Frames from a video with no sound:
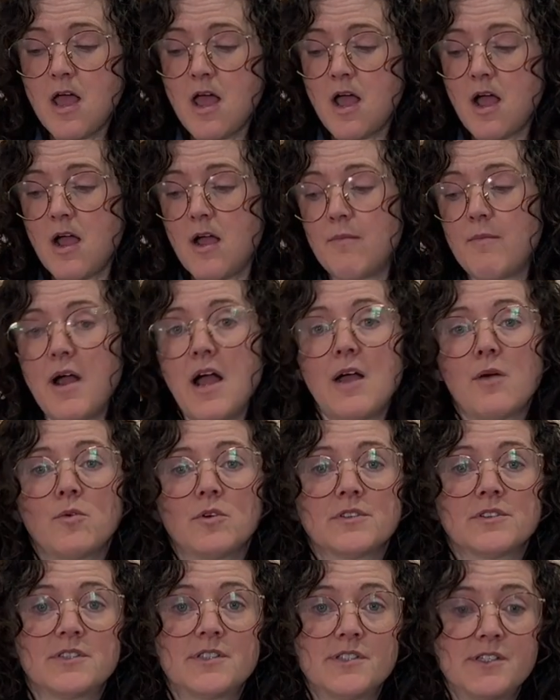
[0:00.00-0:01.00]
I
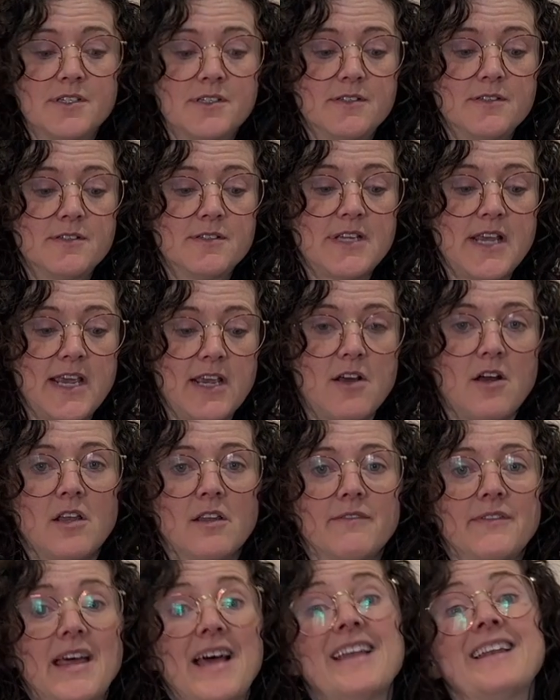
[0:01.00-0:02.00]
will take all of
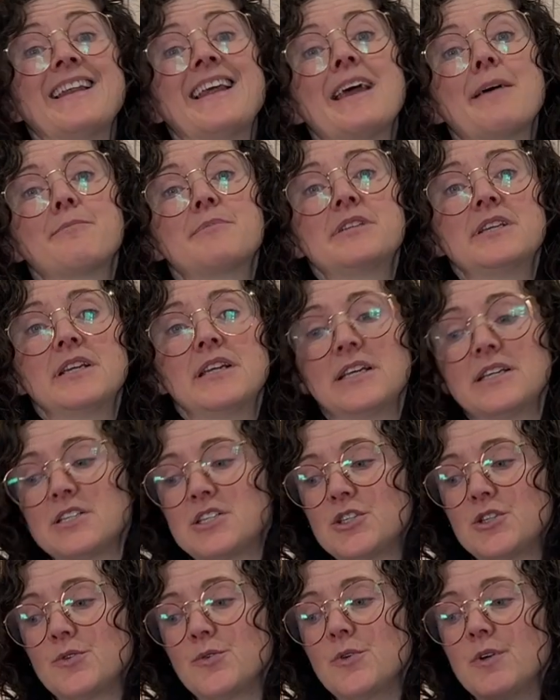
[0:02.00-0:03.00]
that and empty it into